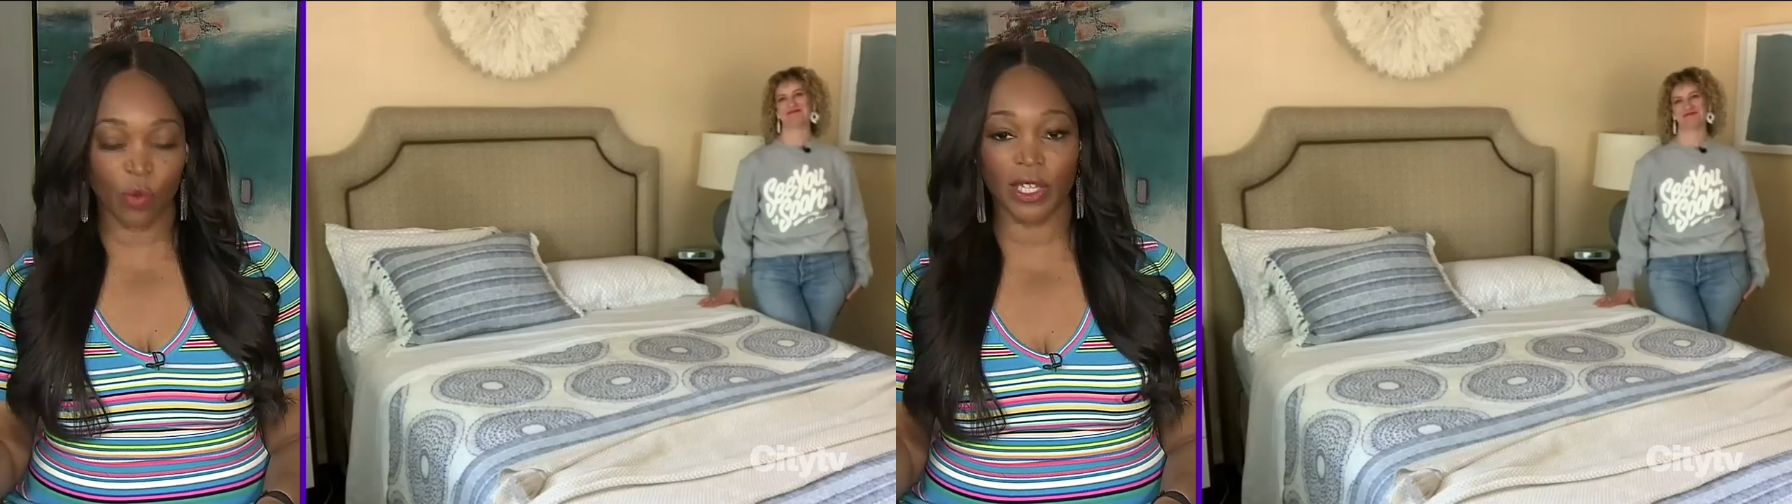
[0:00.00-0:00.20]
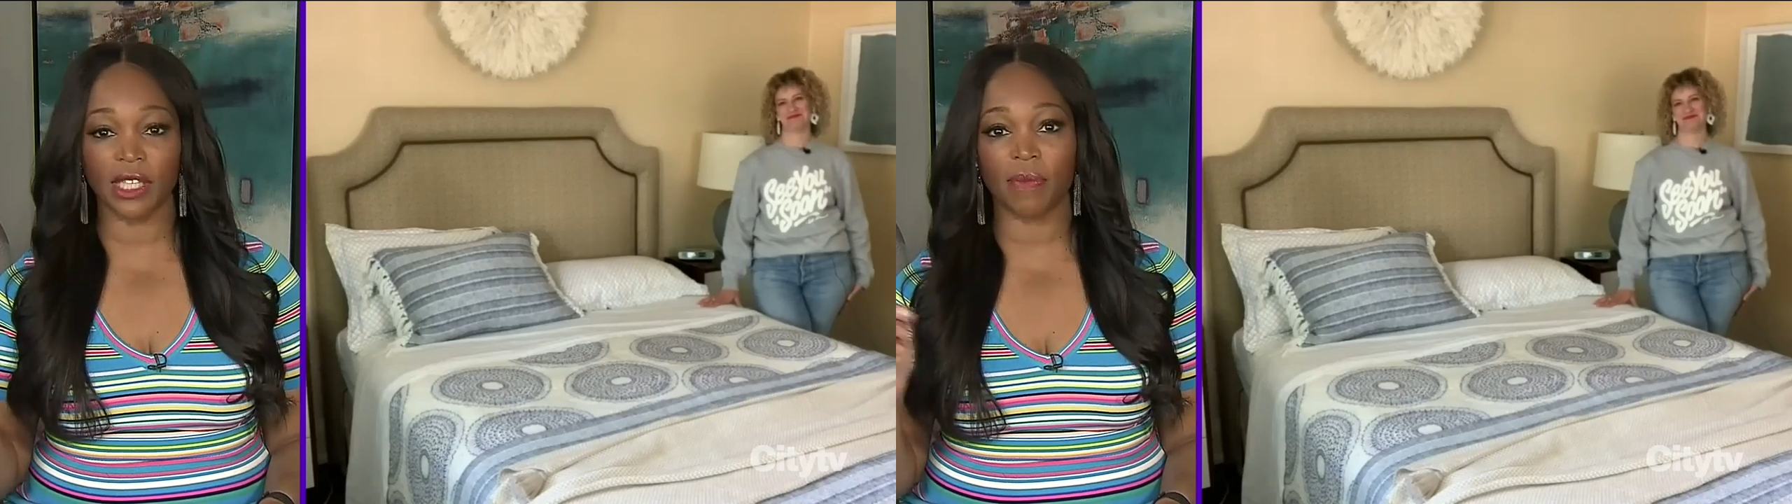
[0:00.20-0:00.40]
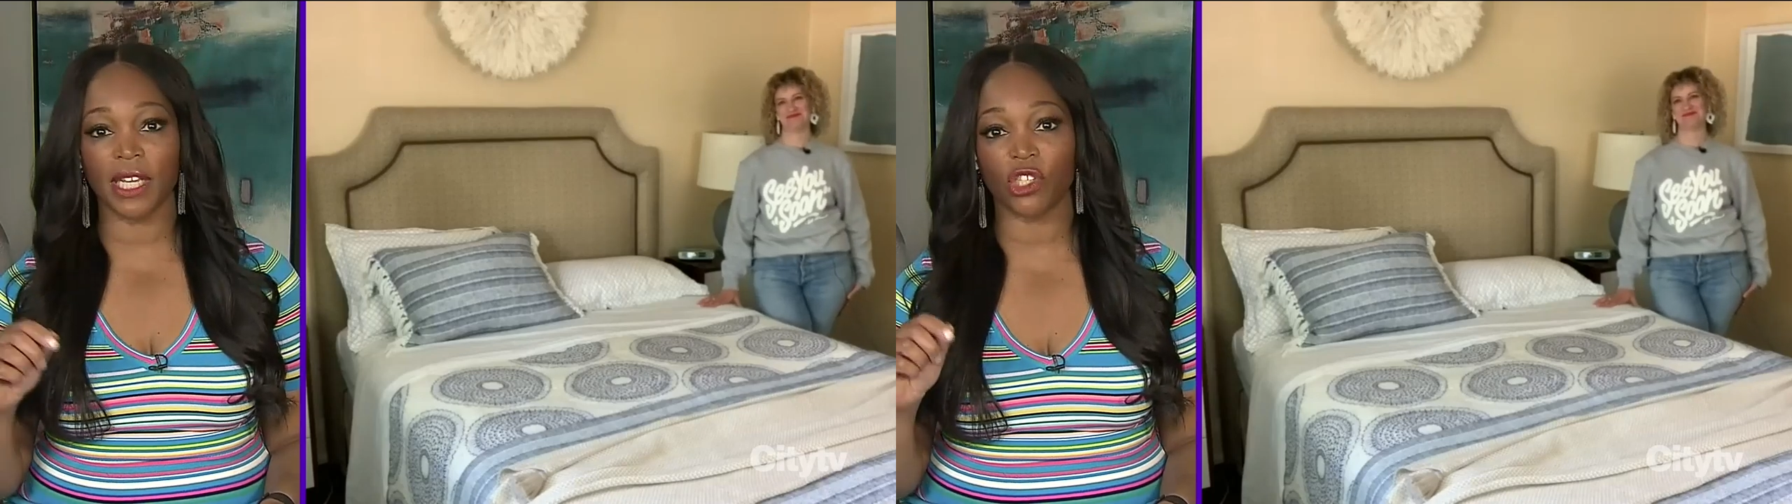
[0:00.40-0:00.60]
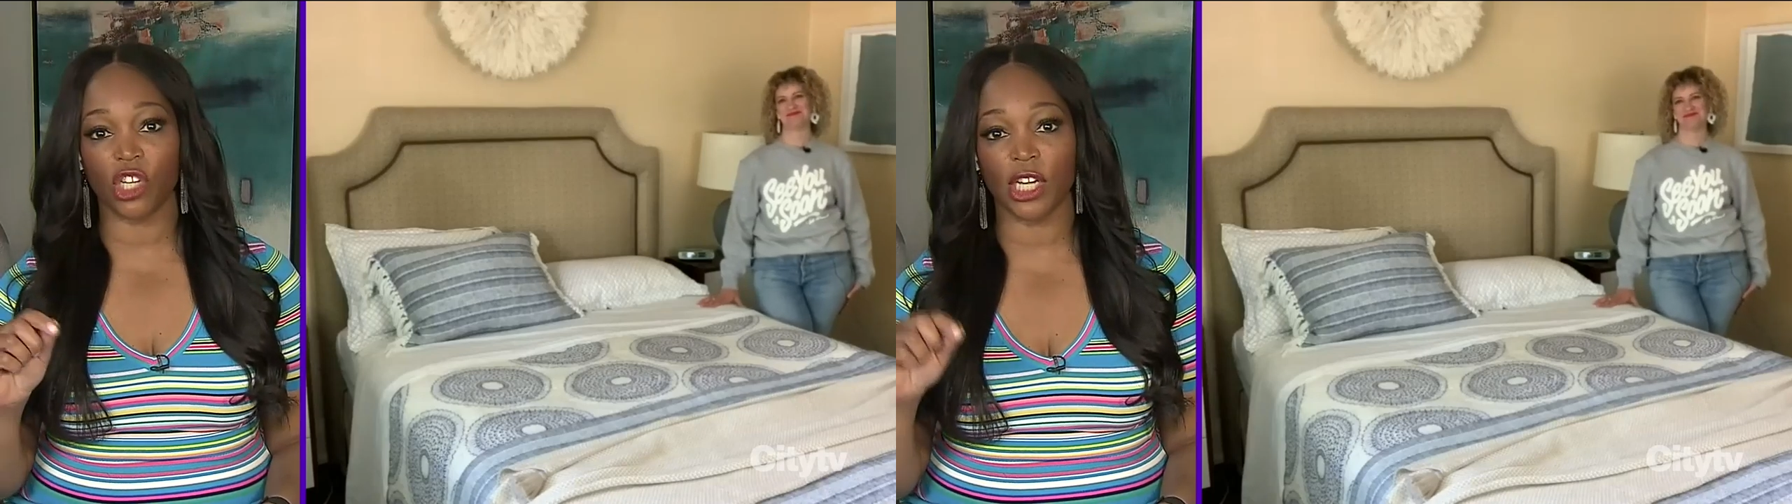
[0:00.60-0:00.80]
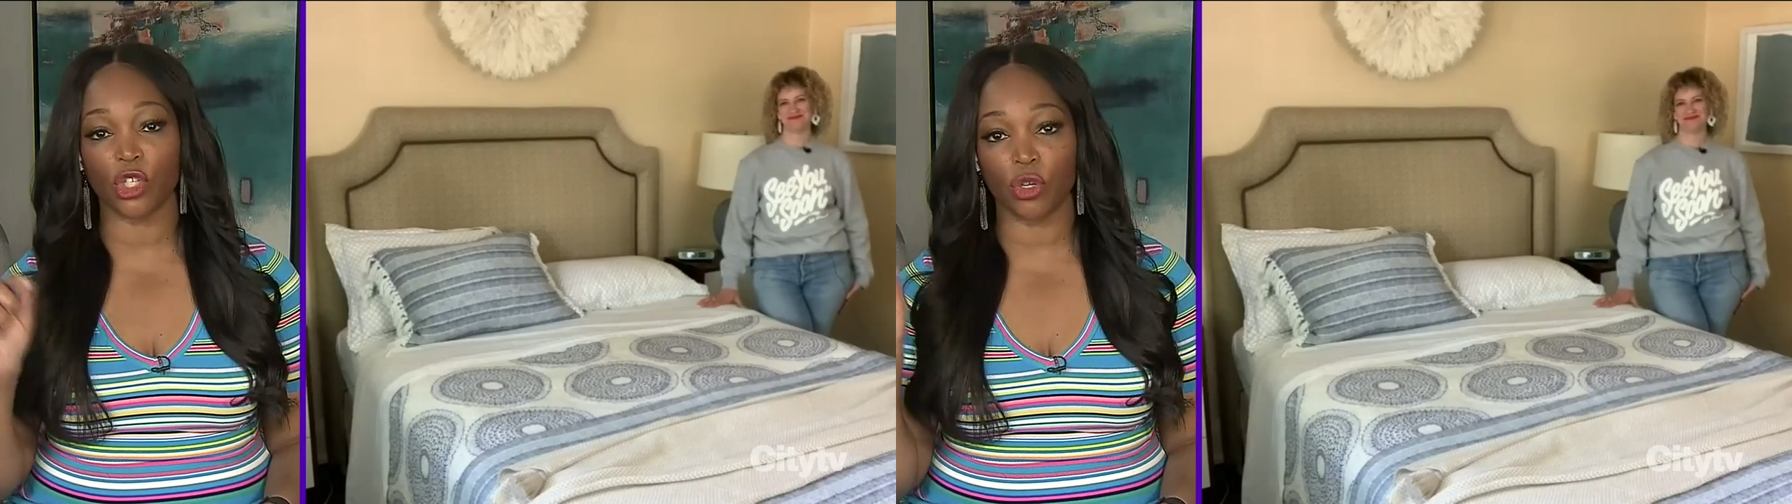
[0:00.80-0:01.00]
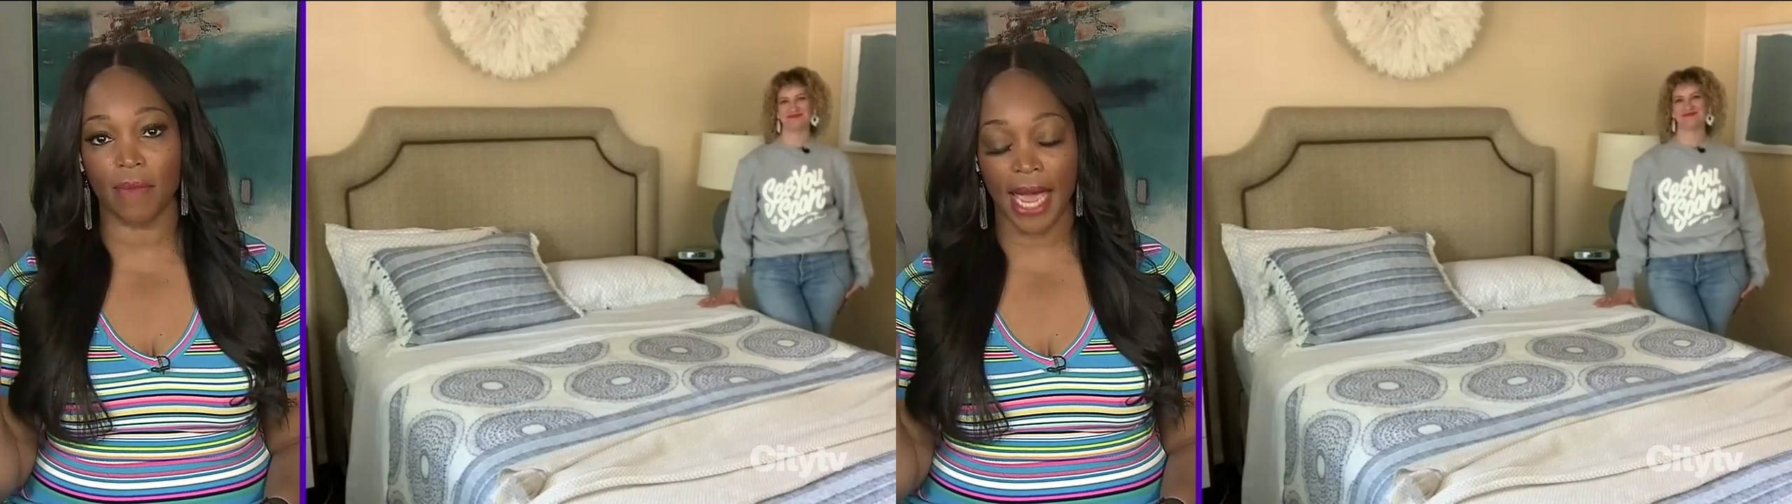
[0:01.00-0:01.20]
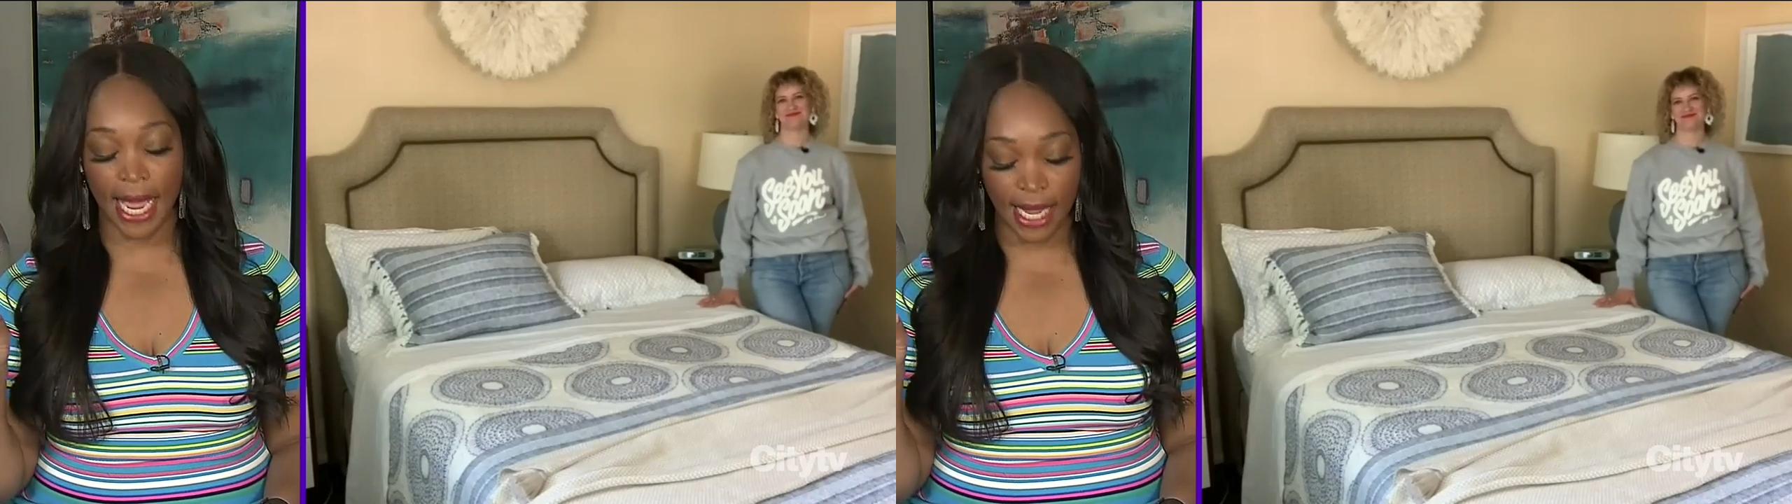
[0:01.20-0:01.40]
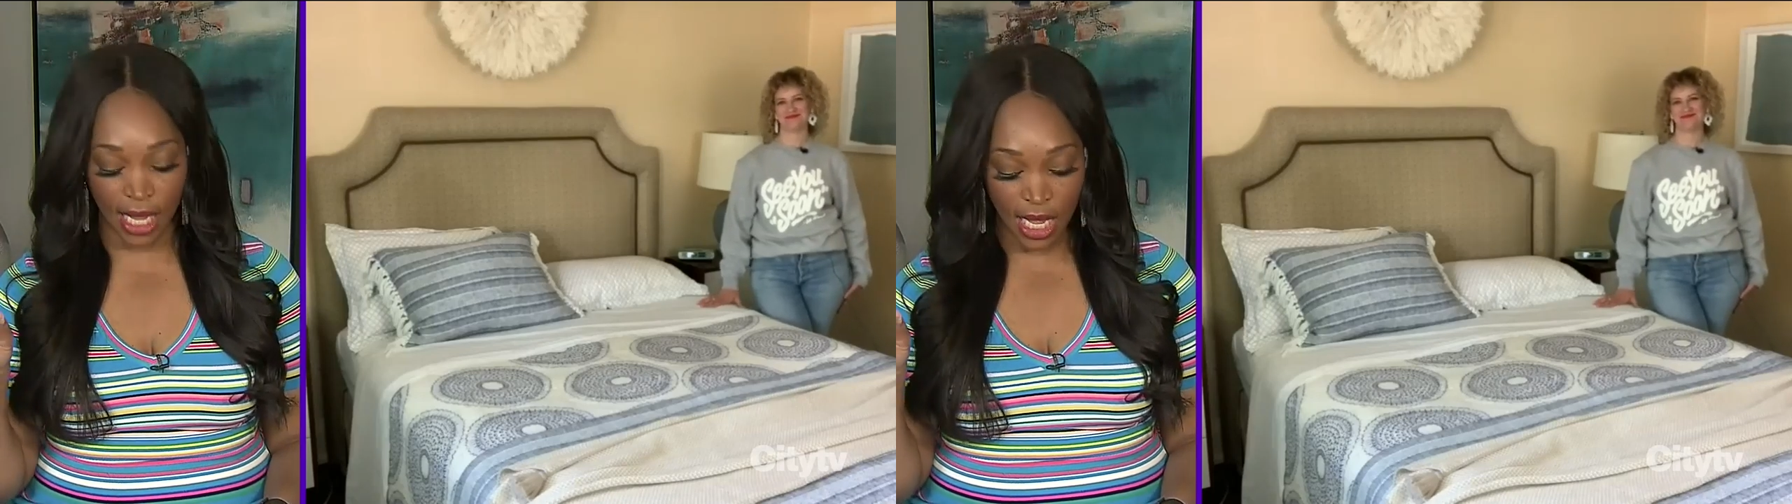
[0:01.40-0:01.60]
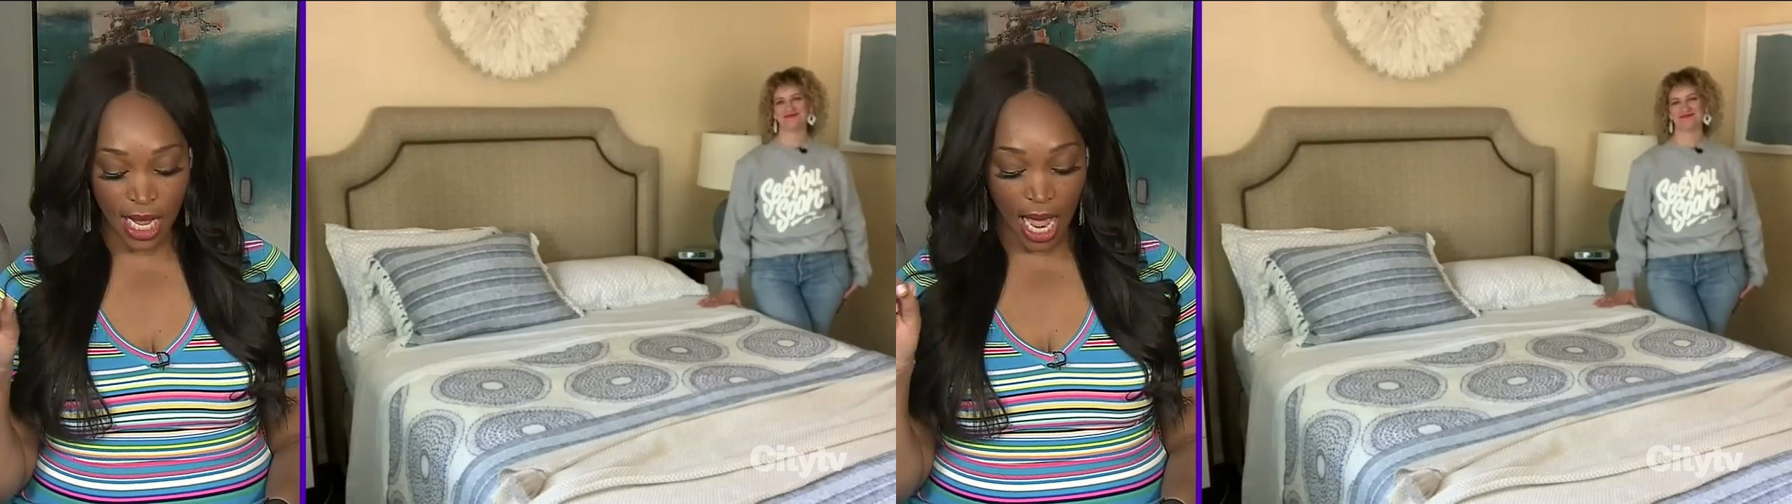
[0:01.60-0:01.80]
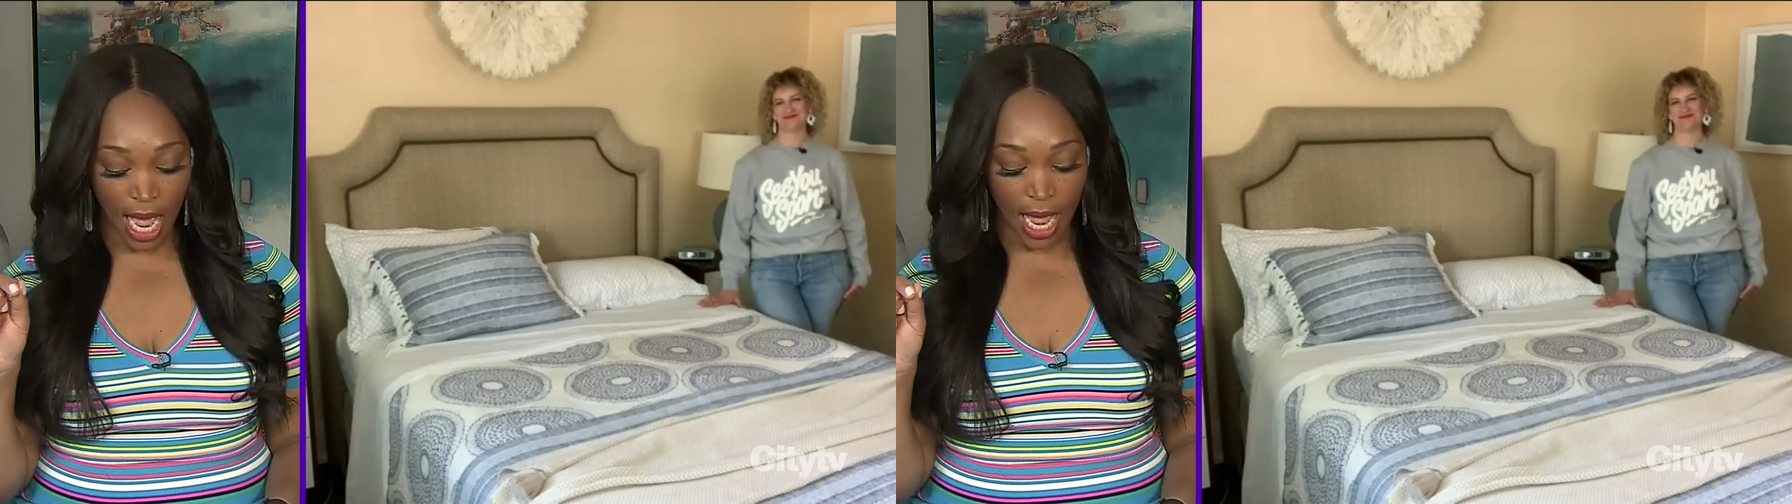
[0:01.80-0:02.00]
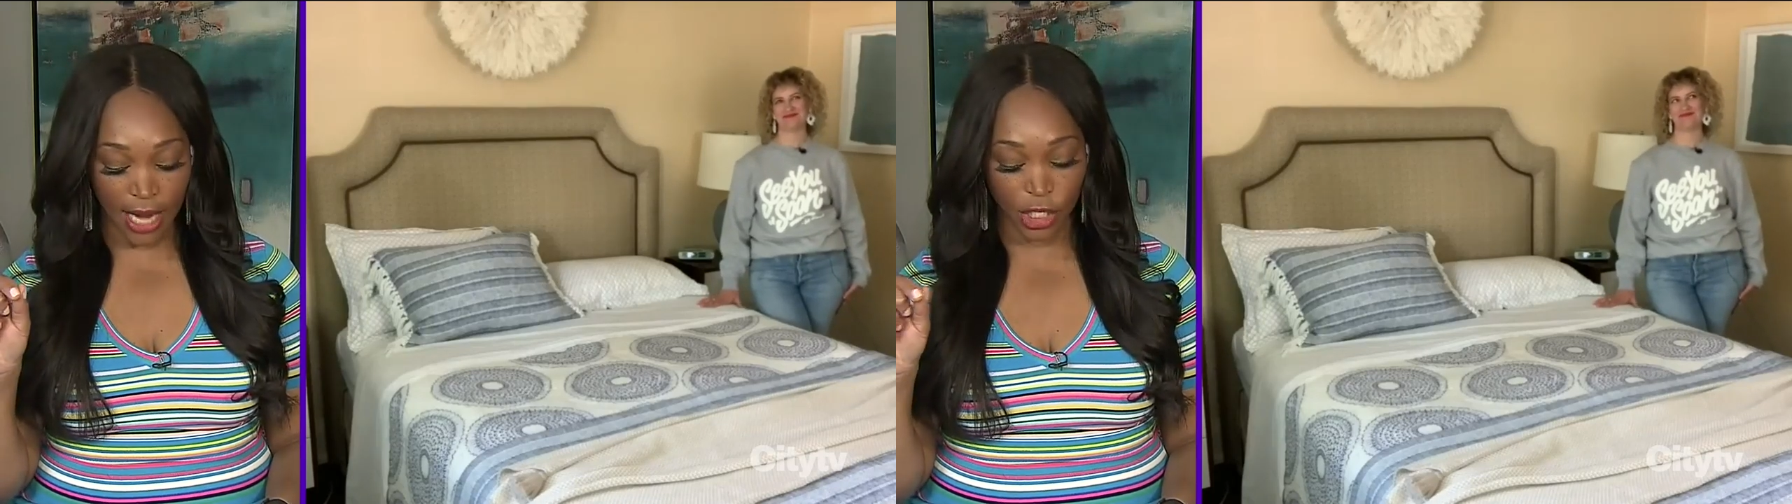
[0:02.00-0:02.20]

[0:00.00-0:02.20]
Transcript: what's the biggest change you make uh,